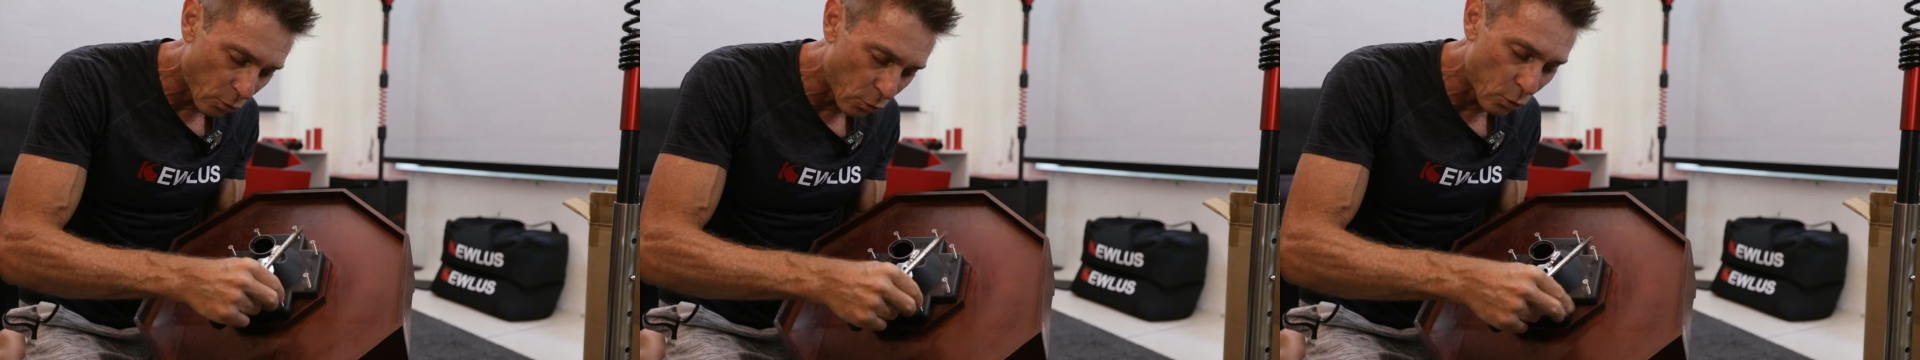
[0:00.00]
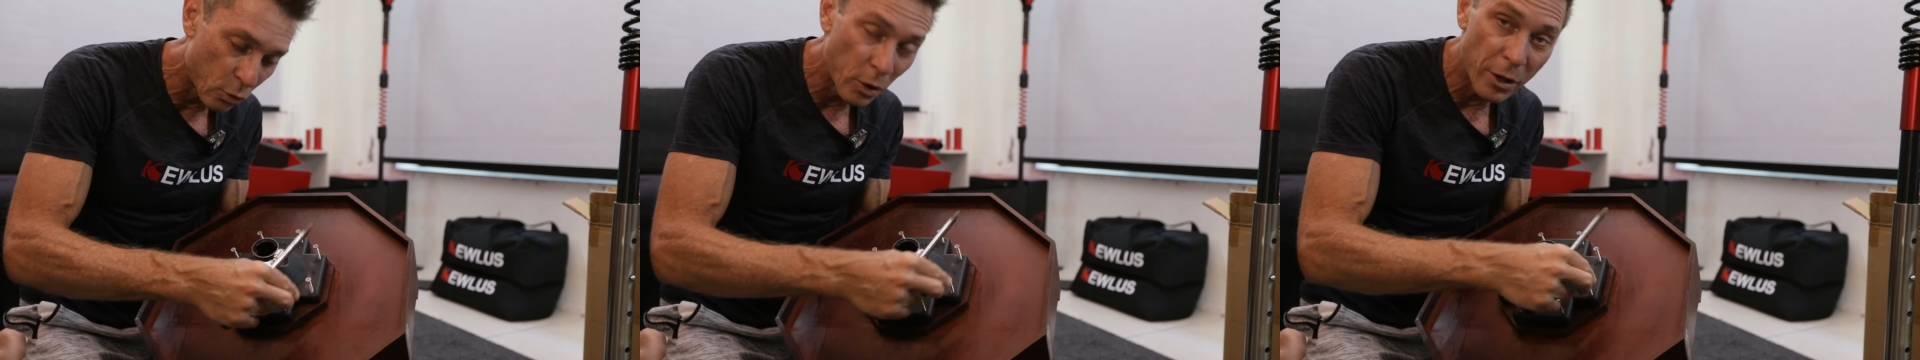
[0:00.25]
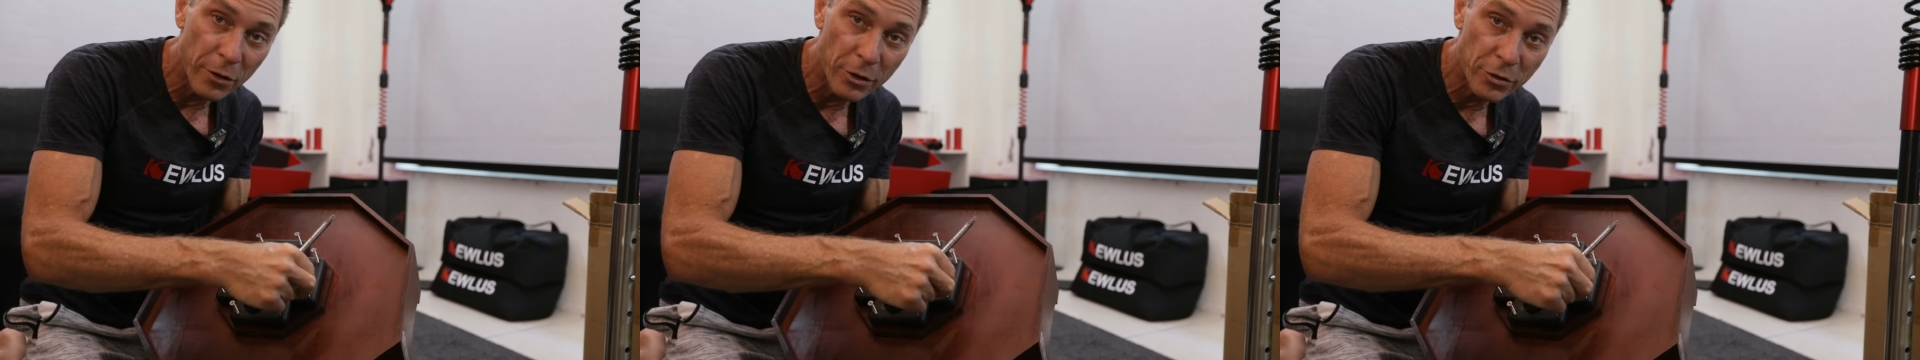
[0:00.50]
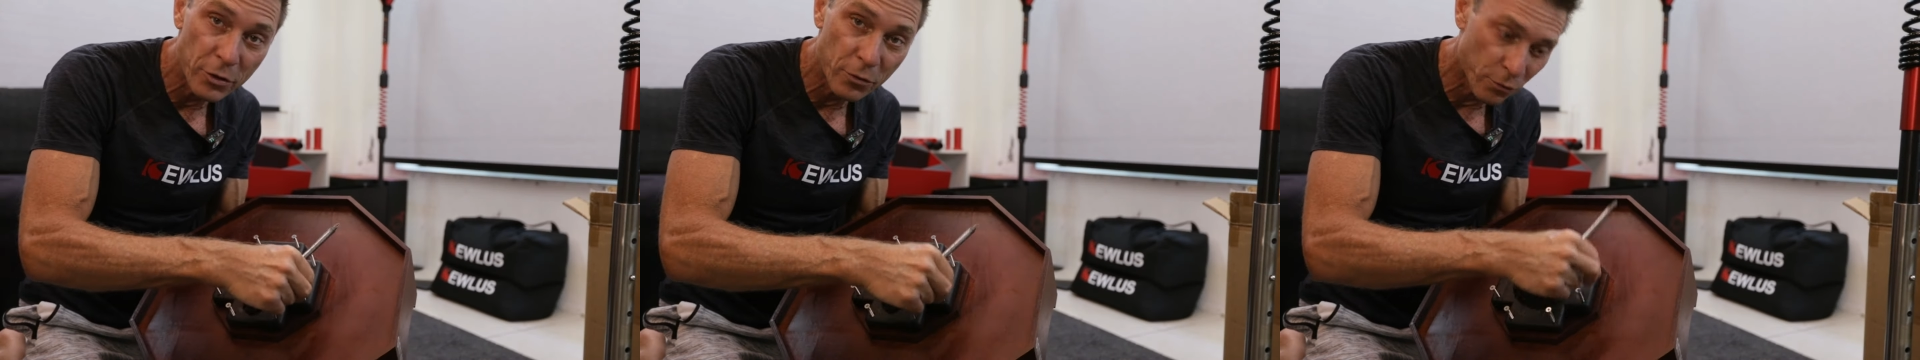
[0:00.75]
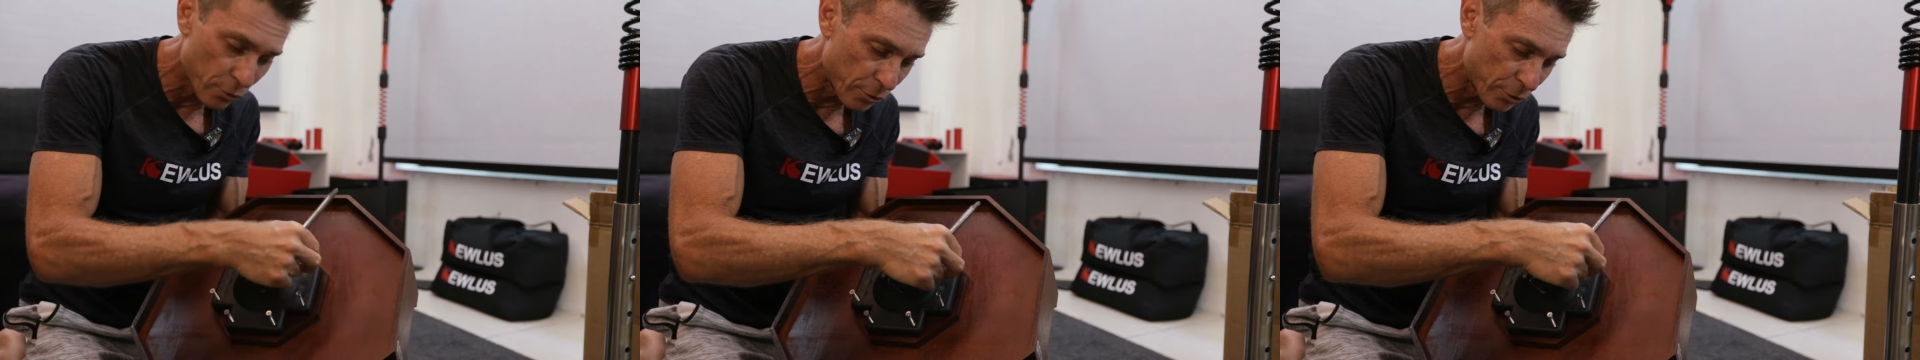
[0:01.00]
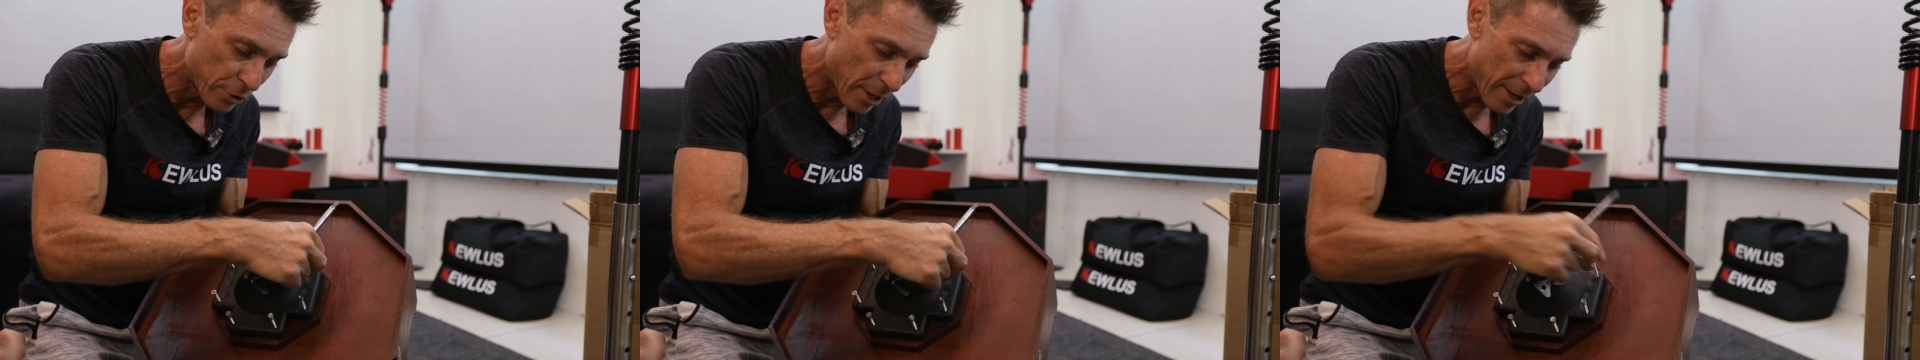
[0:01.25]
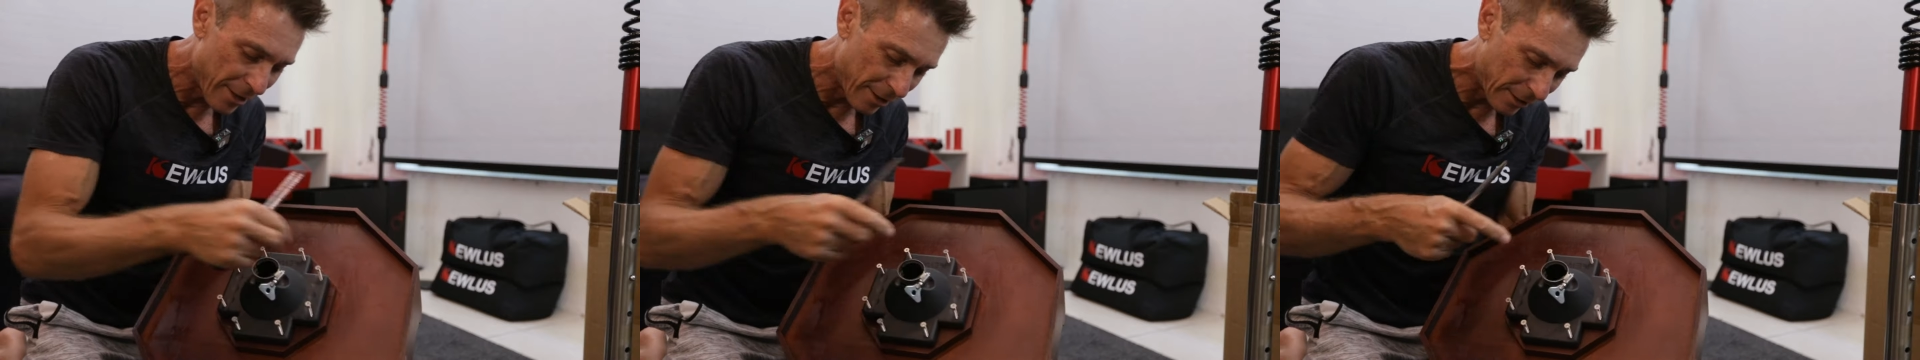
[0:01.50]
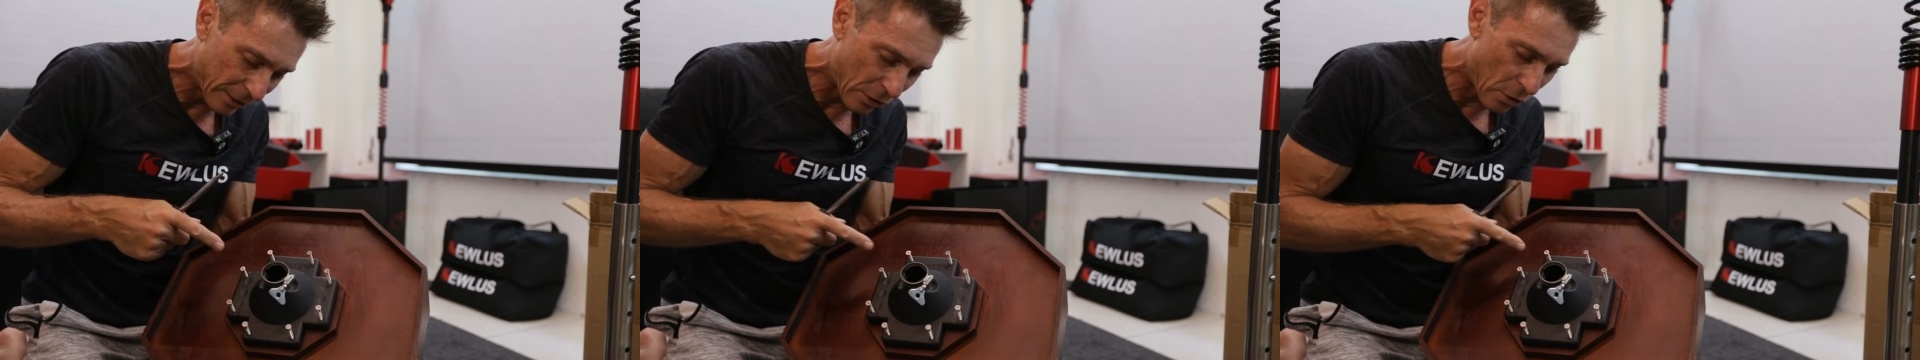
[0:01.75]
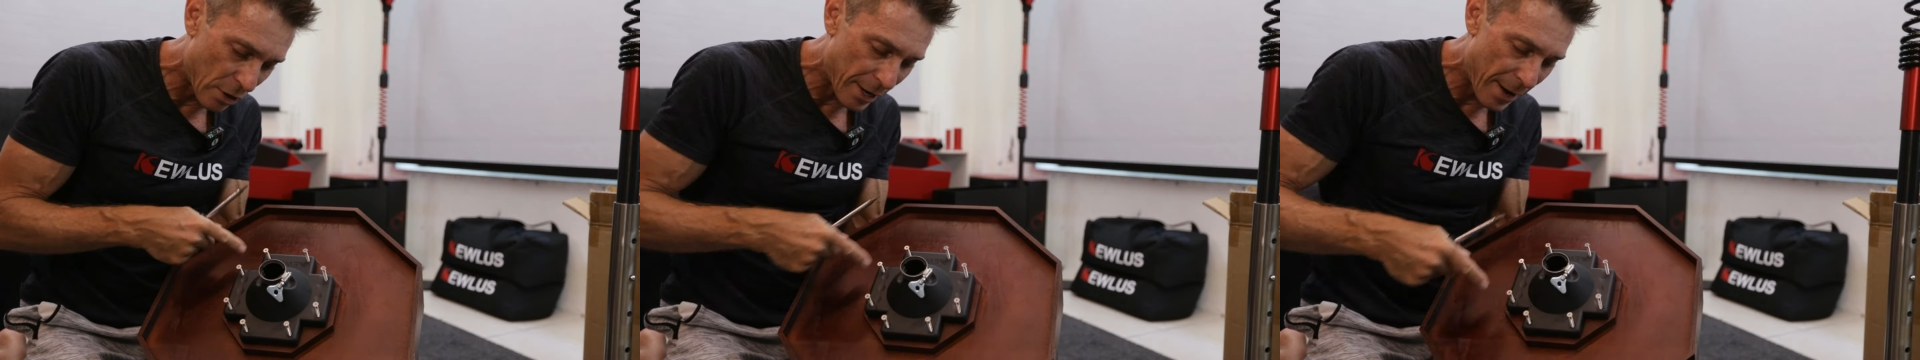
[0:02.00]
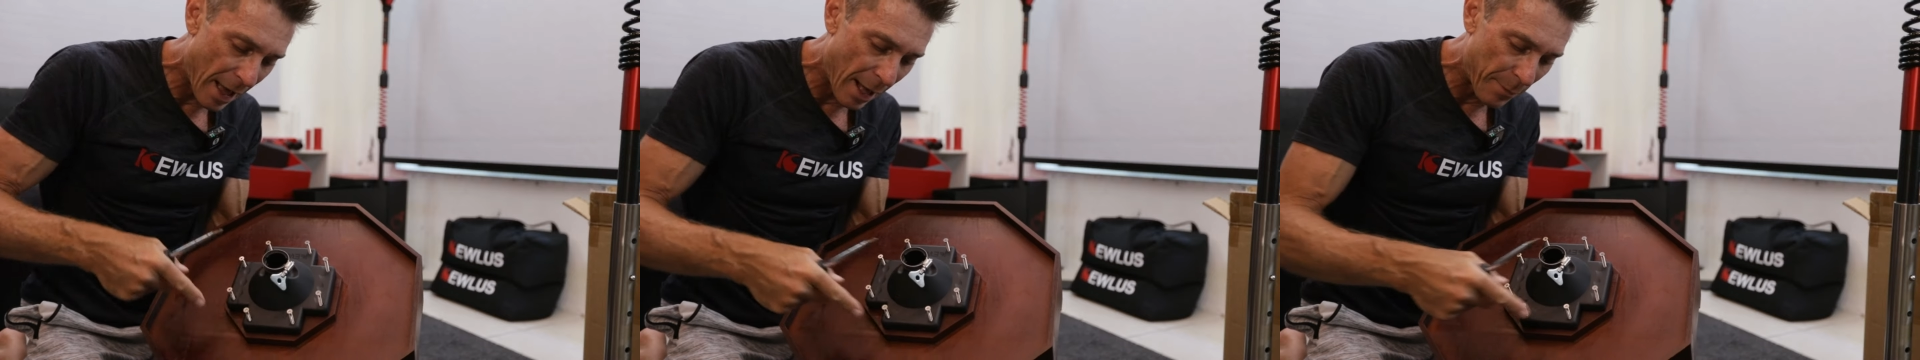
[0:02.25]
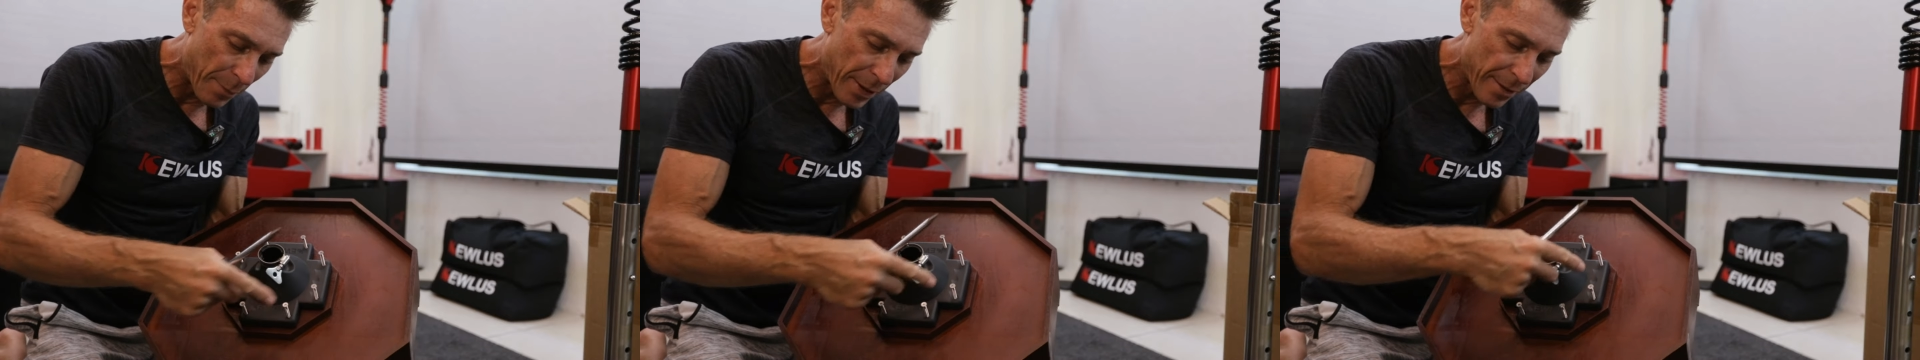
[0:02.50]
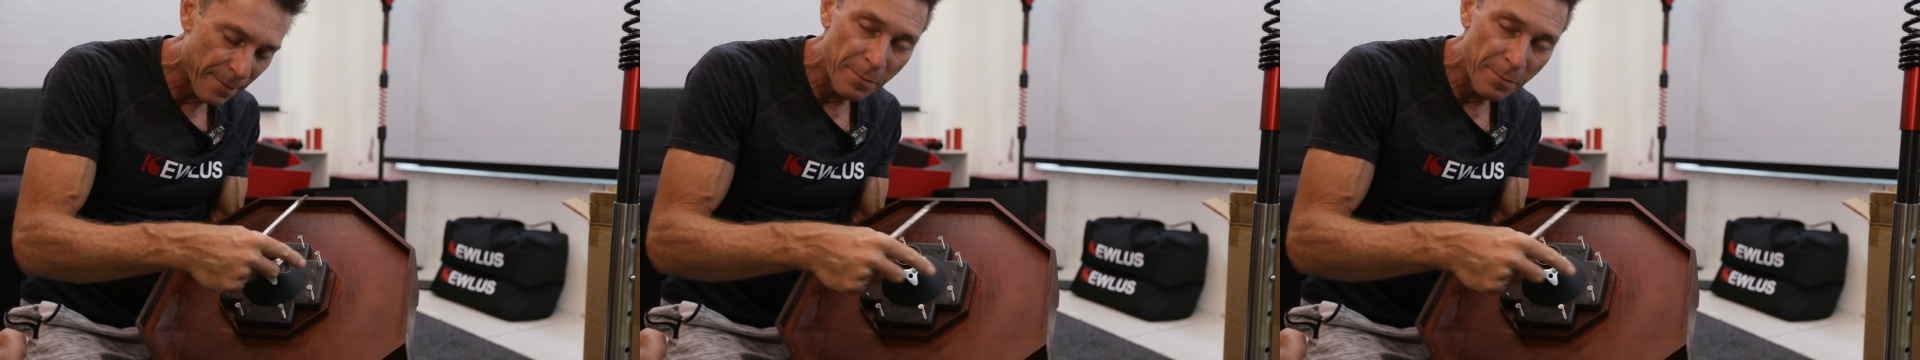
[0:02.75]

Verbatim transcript: all the screws line up.